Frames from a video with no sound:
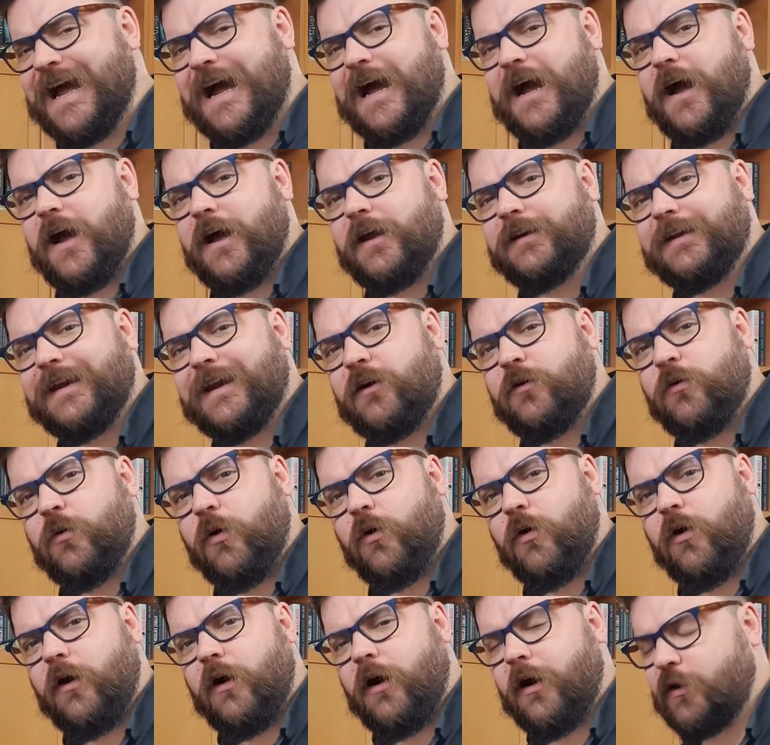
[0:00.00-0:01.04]
Uh, now,
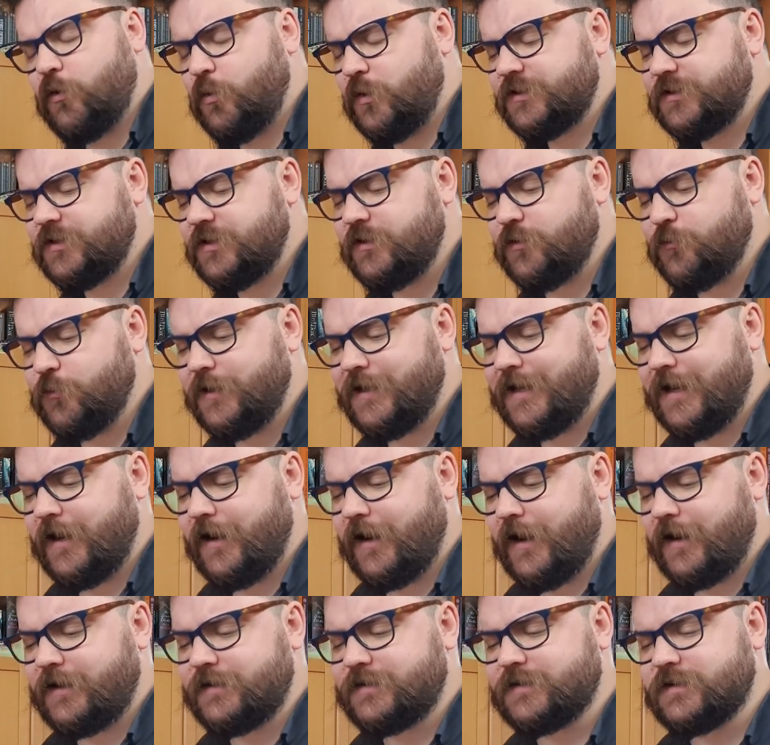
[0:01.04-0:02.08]
a question that we get
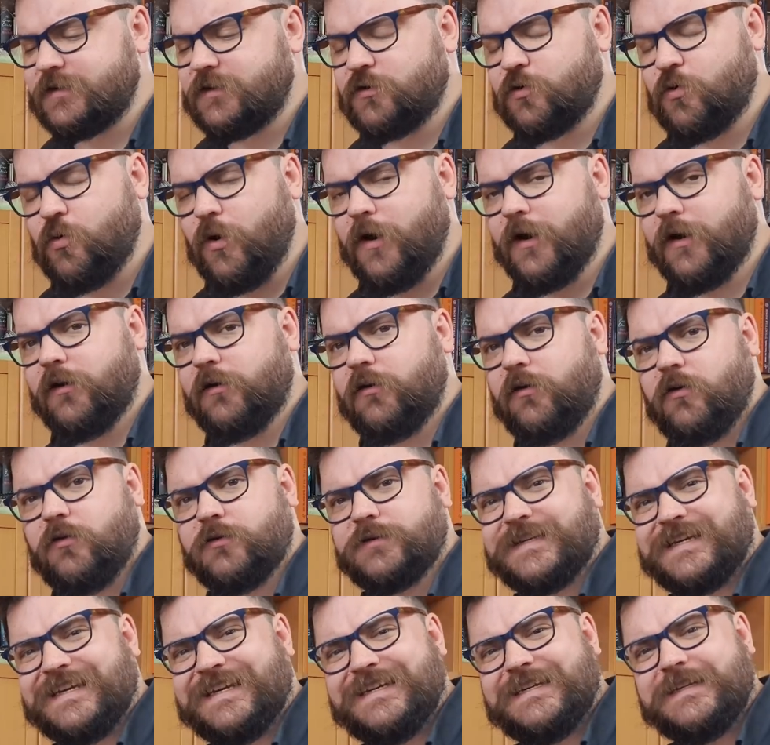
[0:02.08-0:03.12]
asked quite a
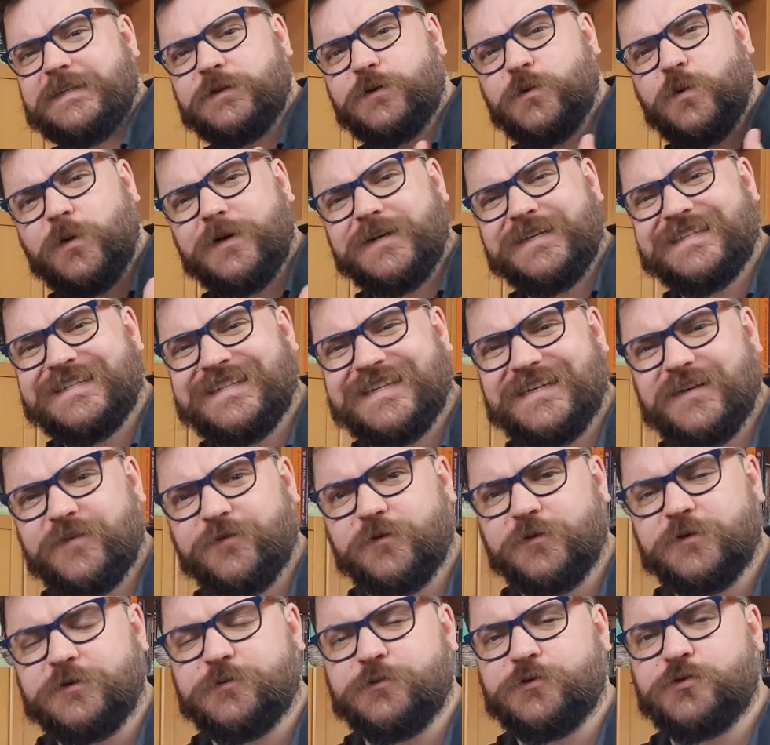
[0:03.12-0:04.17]
lot is, what is the
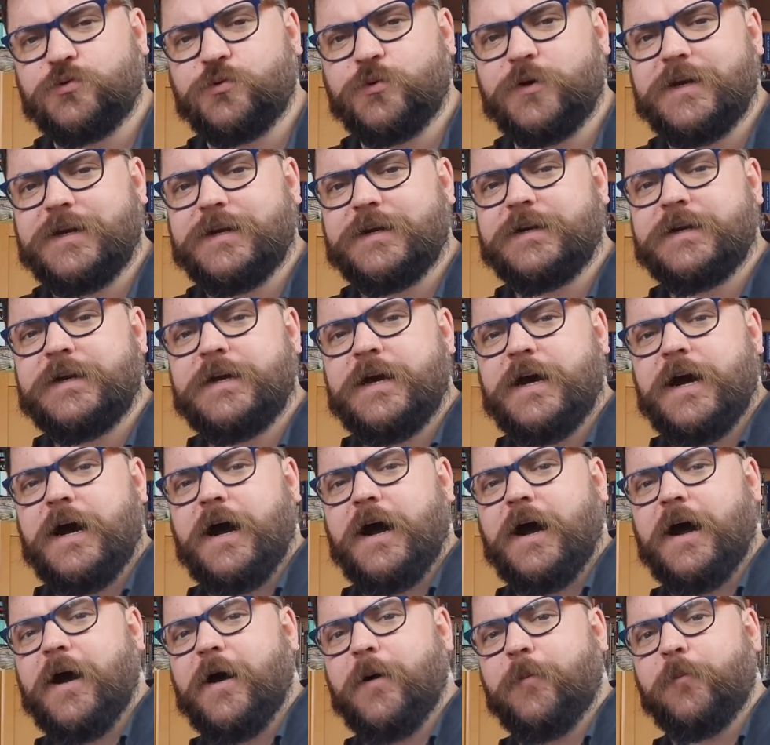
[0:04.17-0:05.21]
difference between
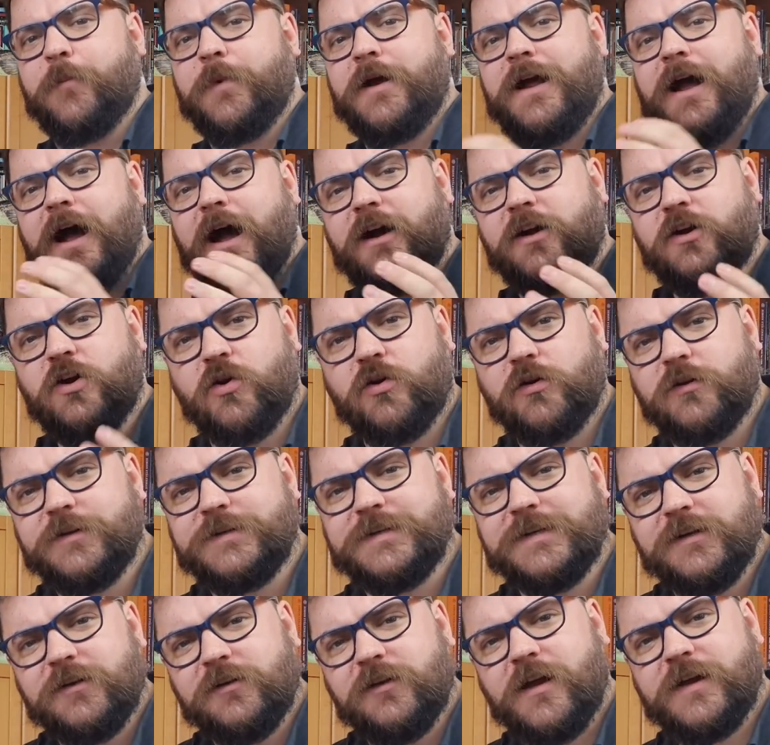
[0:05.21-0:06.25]
um, a coloured
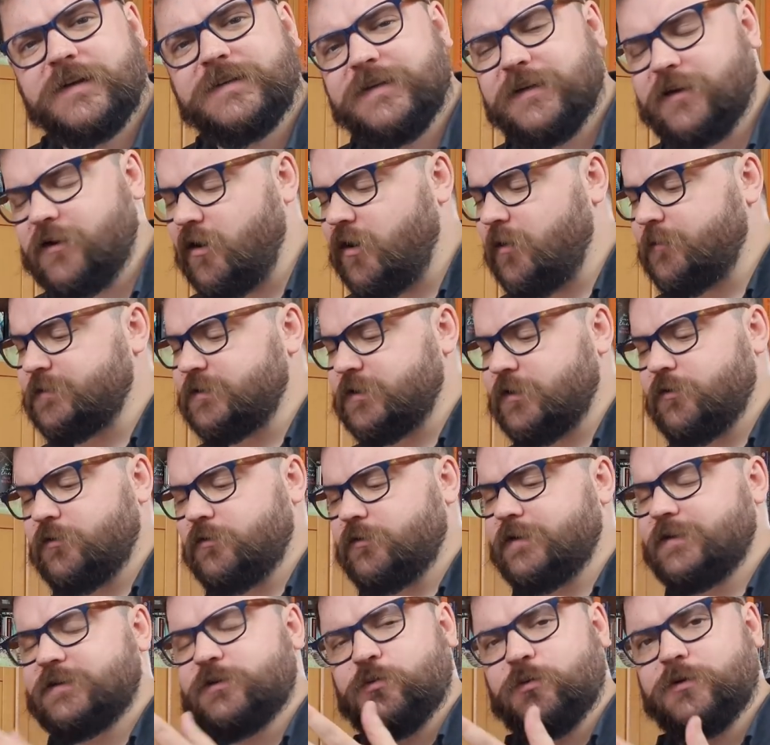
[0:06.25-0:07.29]
lighting arm, so
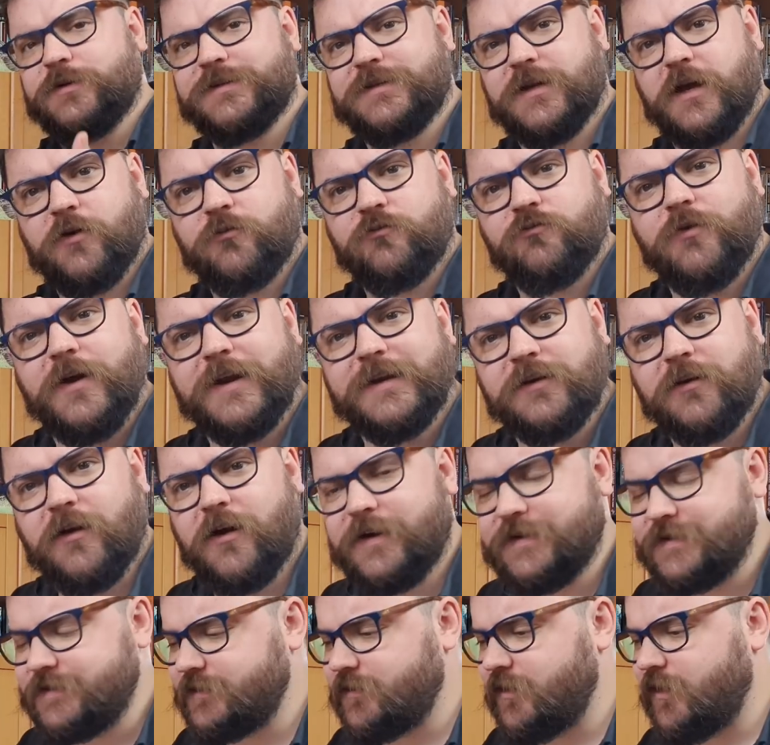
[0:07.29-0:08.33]
this one's a red
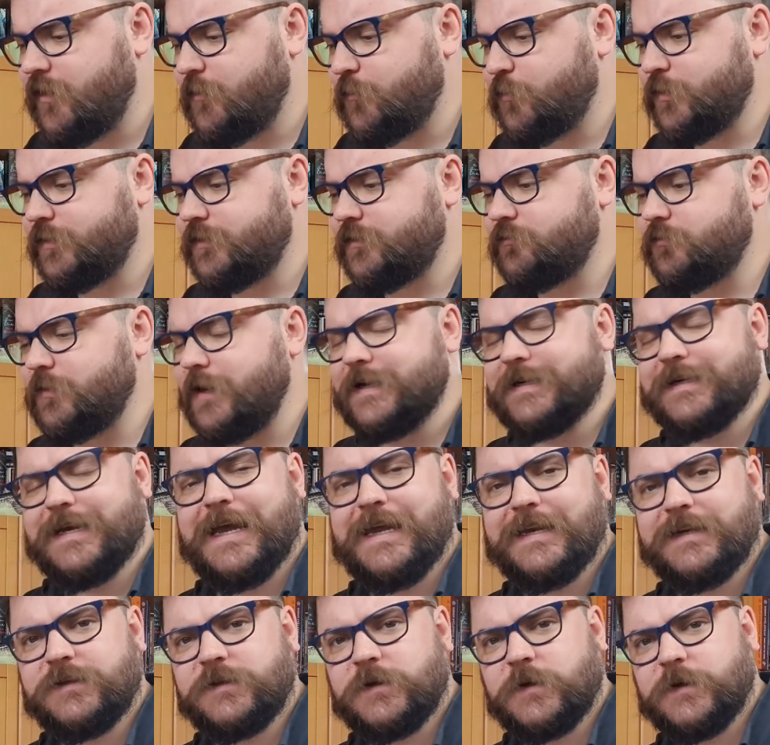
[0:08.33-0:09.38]
lighting arm with the red
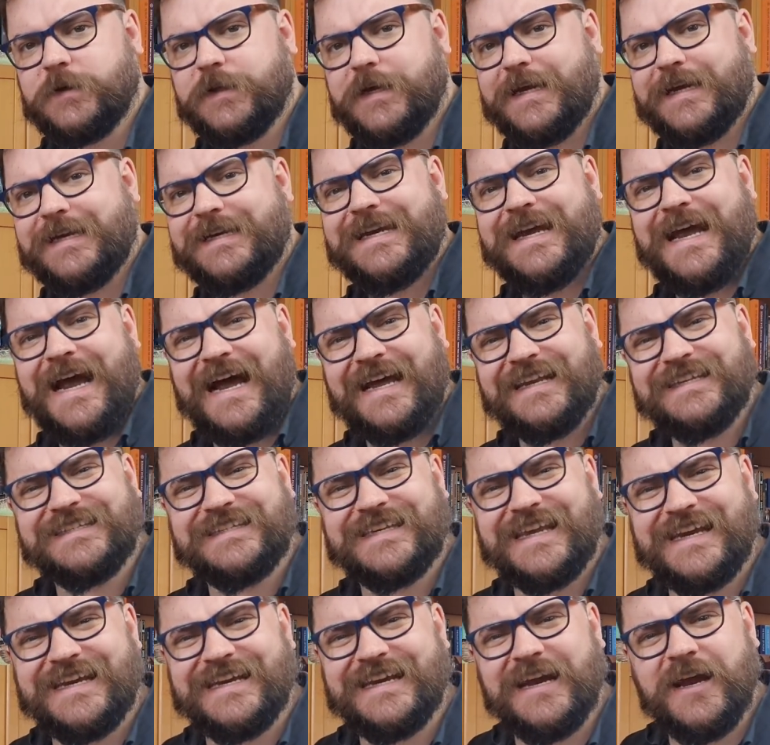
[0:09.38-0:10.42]
end on there, and
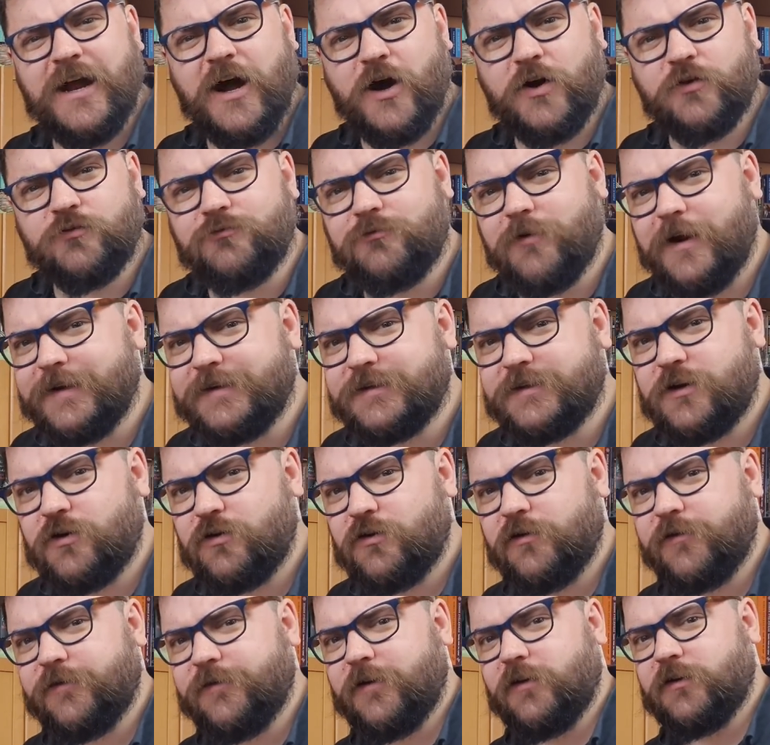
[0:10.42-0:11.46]
say a red
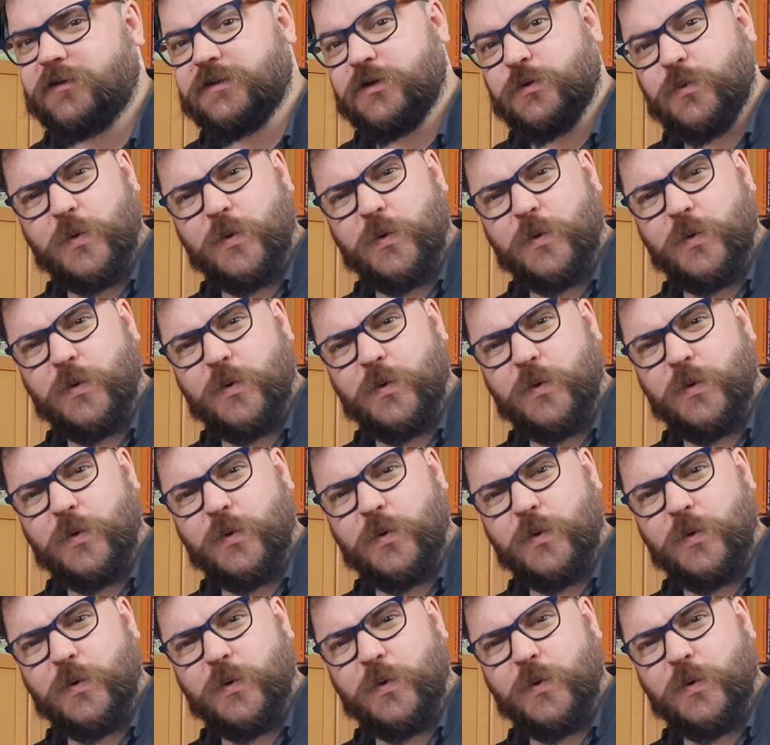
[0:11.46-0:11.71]
colour filter?